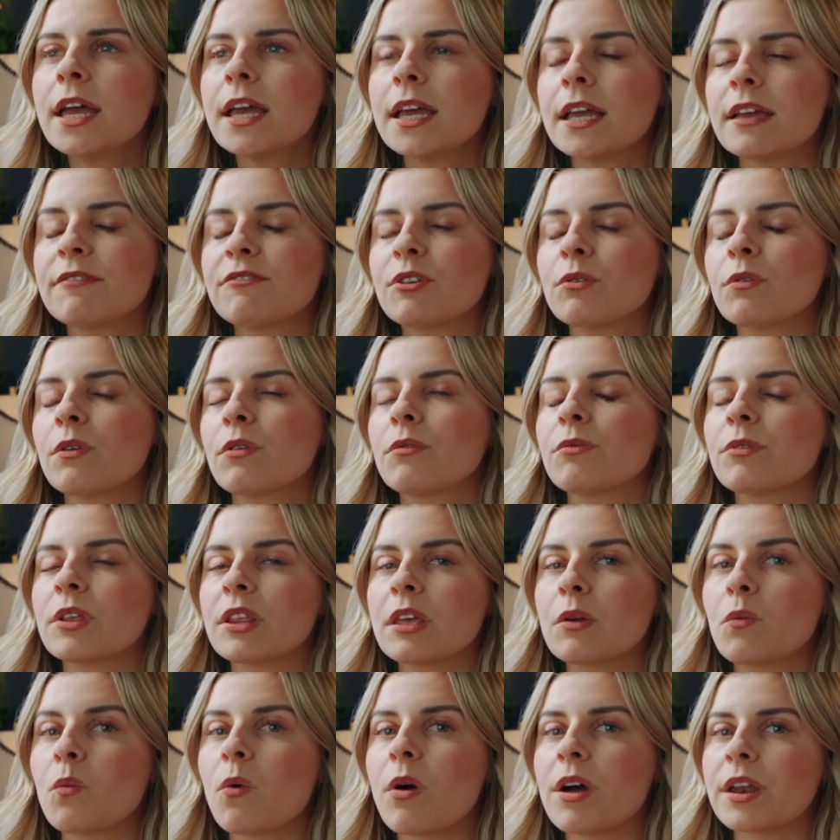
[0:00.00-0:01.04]
If you were
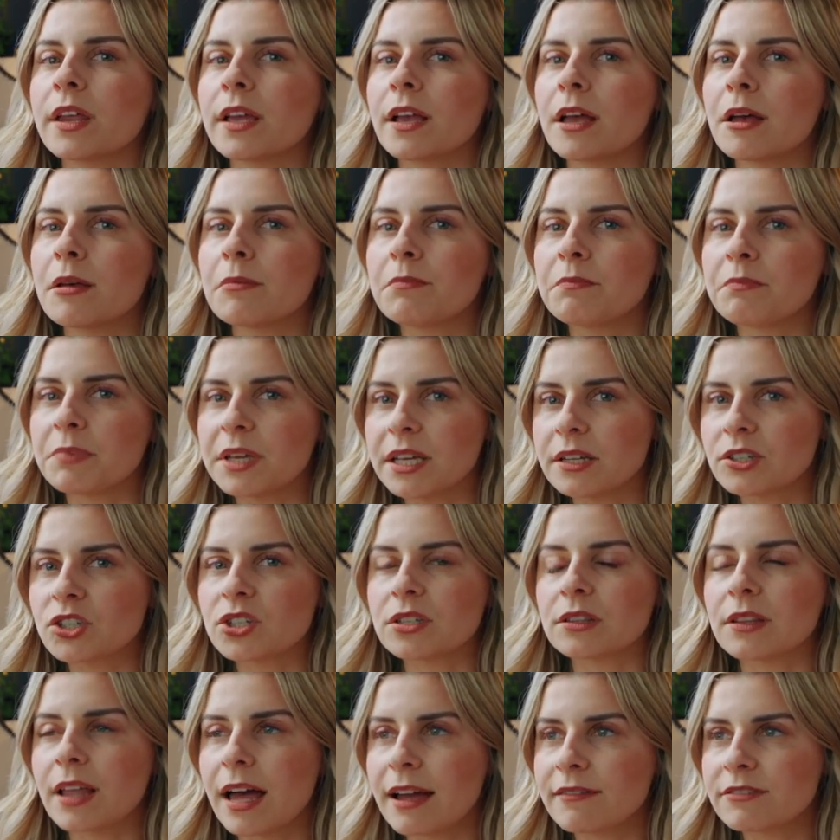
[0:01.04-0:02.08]
really wanting a
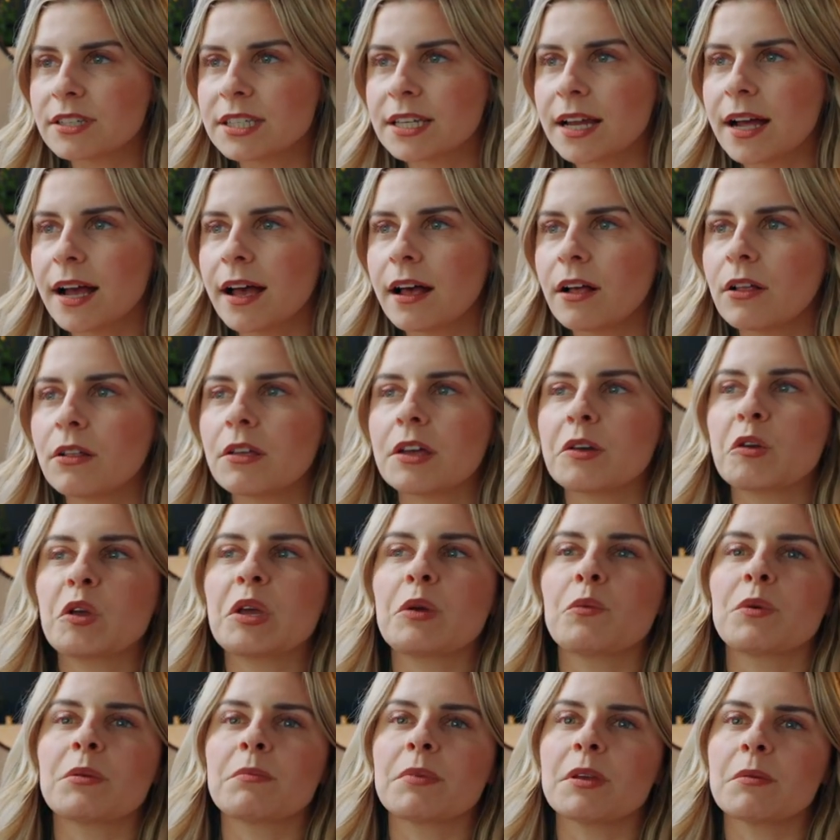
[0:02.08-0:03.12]
beach lifestyle,
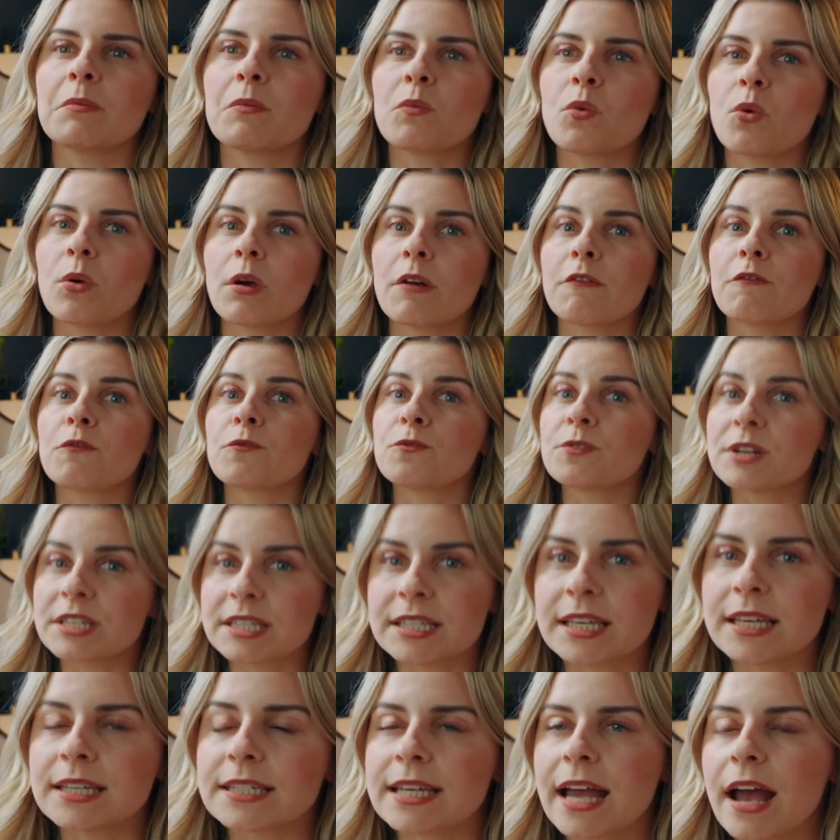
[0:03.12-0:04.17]
it would be more
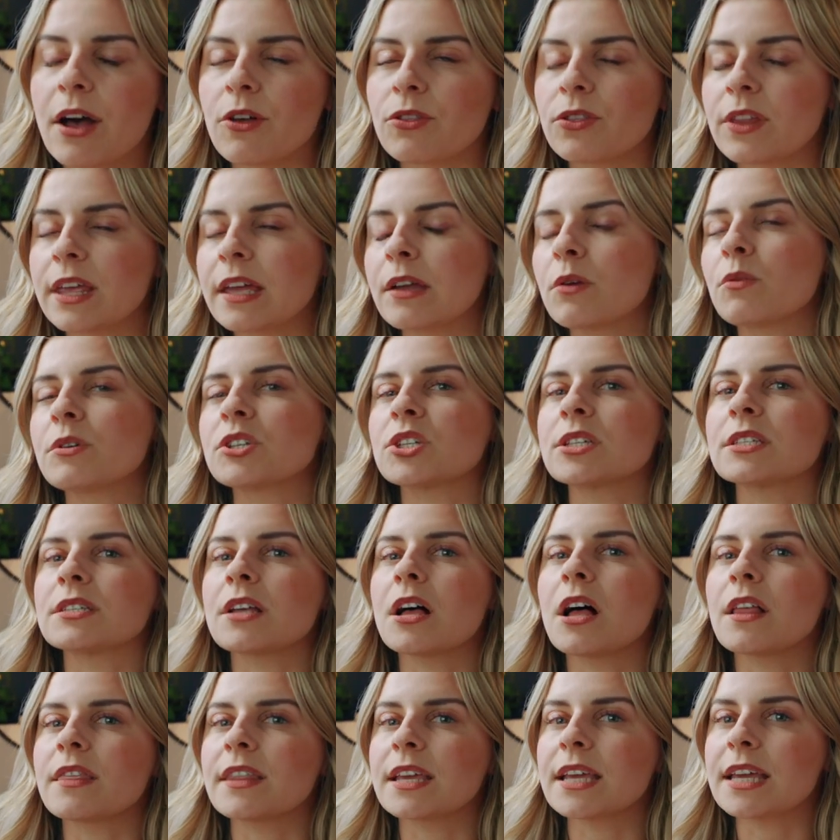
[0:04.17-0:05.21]
Whiskeytown Lake, which is
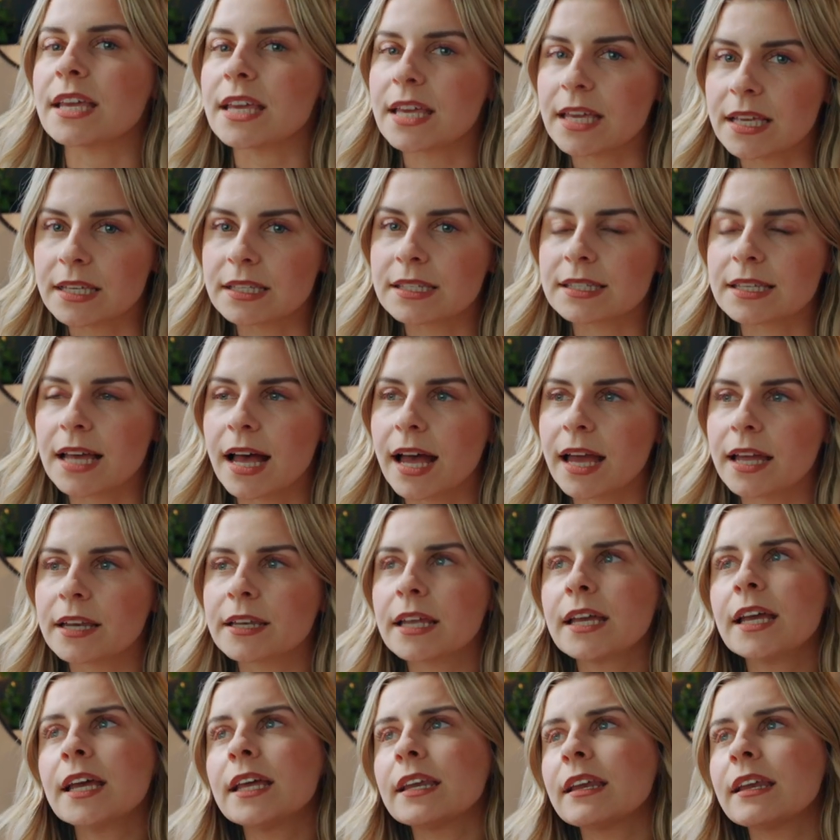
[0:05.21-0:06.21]
on the east side.